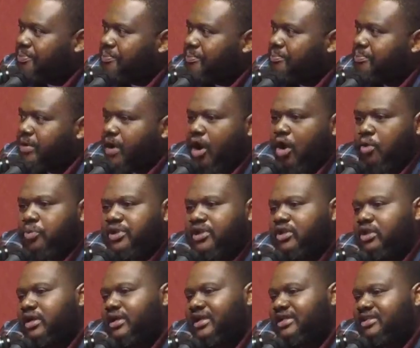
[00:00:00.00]
But are we
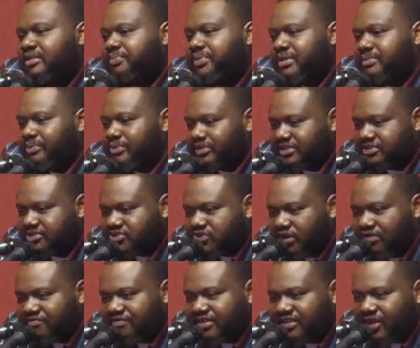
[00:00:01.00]
looking at the people that's
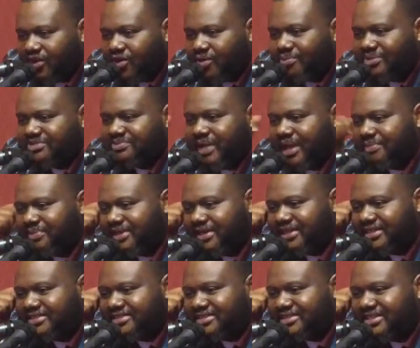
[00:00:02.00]
serving the homeless
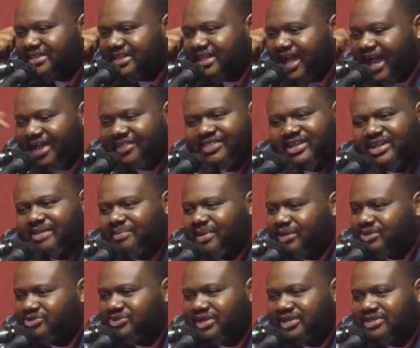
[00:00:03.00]
population? I think
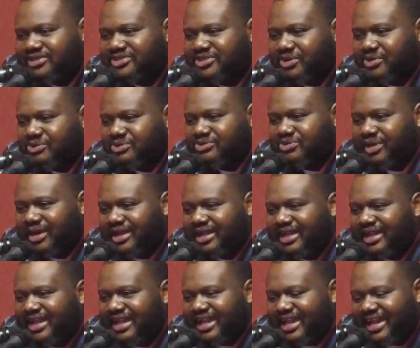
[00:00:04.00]
about Trader Joe's, right?
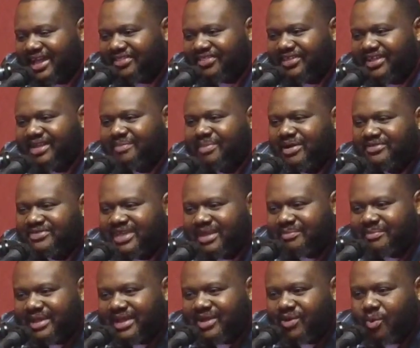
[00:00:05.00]
And I think about that
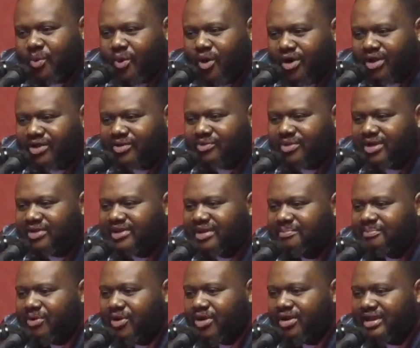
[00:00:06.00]
man walking around
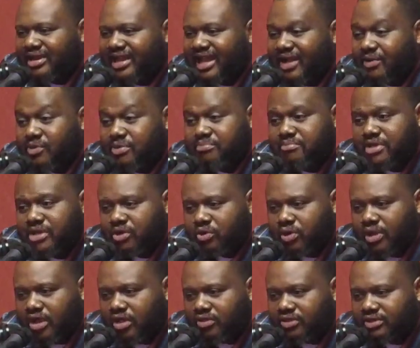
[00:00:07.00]
that parking lot with mental
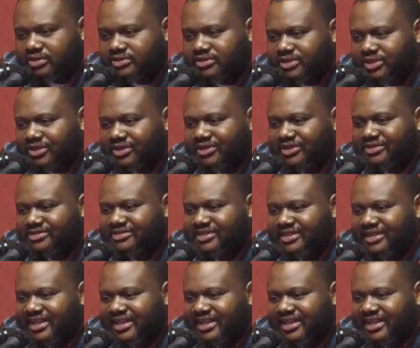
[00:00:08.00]
health concerns.